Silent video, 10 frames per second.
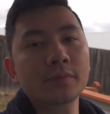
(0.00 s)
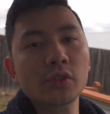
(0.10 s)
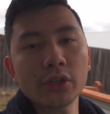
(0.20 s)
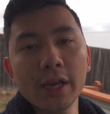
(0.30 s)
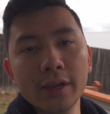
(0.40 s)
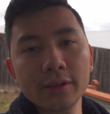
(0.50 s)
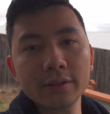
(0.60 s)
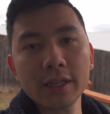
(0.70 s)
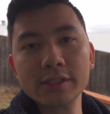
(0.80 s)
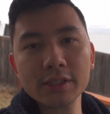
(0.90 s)
So yeah,
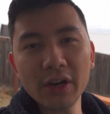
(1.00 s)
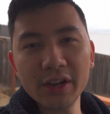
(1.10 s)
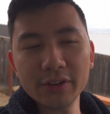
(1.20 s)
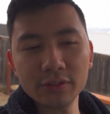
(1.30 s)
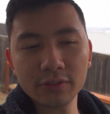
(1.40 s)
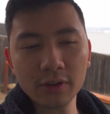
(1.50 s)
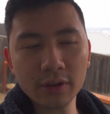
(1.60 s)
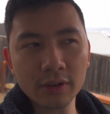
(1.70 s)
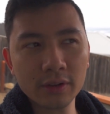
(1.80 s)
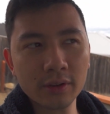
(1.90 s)
that's kind of
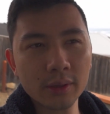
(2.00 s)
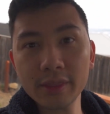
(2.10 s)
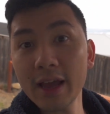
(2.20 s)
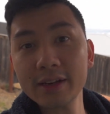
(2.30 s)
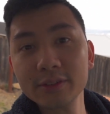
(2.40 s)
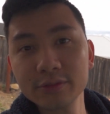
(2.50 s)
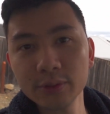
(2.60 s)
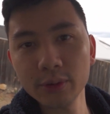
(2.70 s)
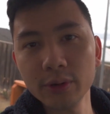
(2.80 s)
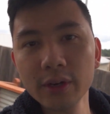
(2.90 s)
that
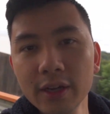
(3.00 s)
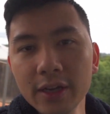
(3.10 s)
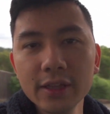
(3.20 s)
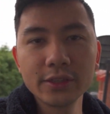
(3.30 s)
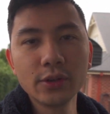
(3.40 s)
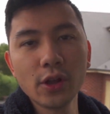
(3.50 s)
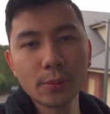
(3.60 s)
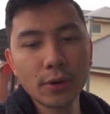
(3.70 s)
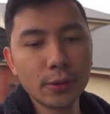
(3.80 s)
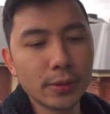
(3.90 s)
for the door lock
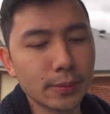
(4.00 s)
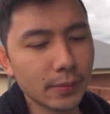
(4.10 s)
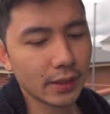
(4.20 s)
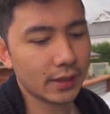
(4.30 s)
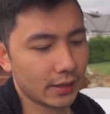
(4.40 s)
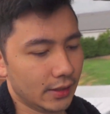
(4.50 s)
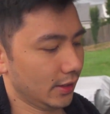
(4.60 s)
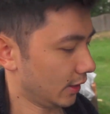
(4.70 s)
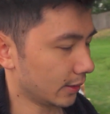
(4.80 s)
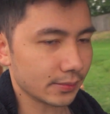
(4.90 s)
problem.
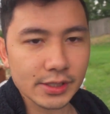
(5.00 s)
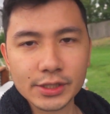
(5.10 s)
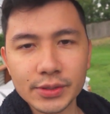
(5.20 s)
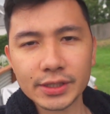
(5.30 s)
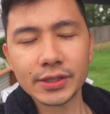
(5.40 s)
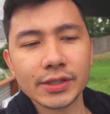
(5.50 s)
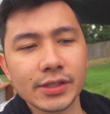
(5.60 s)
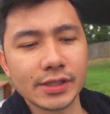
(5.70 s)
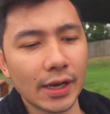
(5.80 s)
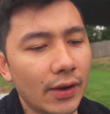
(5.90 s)
So that's really good
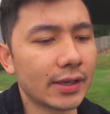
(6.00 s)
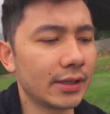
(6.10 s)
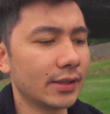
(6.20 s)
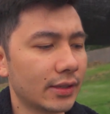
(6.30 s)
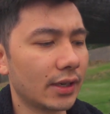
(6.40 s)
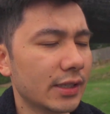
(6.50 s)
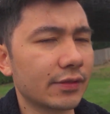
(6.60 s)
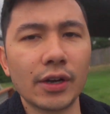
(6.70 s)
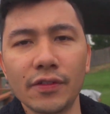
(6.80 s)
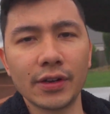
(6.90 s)
because now I can kind of
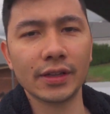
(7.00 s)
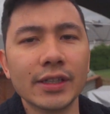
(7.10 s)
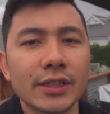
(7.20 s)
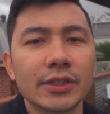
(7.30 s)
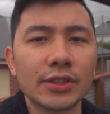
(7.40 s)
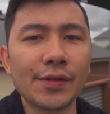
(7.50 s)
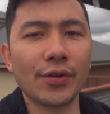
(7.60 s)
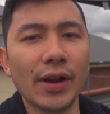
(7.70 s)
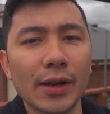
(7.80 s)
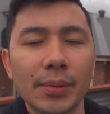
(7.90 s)
confidently drive it
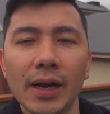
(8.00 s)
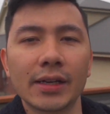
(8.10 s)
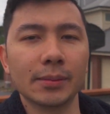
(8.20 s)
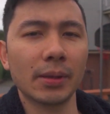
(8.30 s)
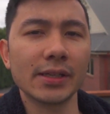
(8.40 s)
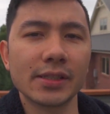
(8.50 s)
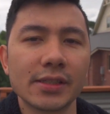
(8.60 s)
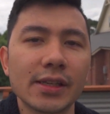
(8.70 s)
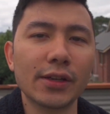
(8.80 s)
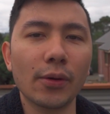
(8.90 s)
around, park it at
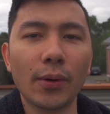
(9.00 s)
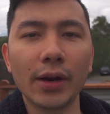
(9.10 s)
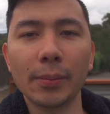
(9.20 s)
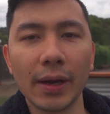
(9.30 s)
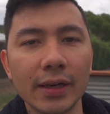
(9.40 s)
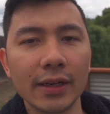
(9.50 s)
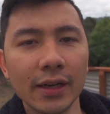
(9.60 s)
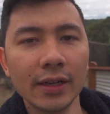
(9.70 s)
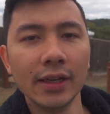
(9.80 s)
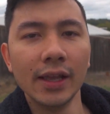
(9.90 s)
places and not worry about it
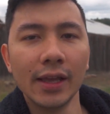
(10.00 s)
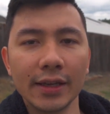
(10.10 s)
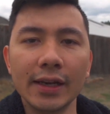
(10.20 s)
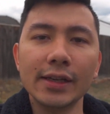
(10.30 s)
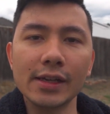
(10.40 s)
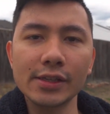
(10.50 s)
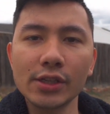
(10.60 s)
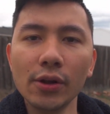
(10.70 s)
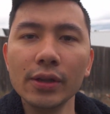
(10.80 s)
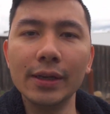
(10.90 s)
getting
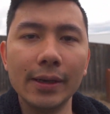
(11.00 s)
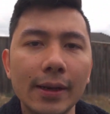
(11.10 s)
stolen.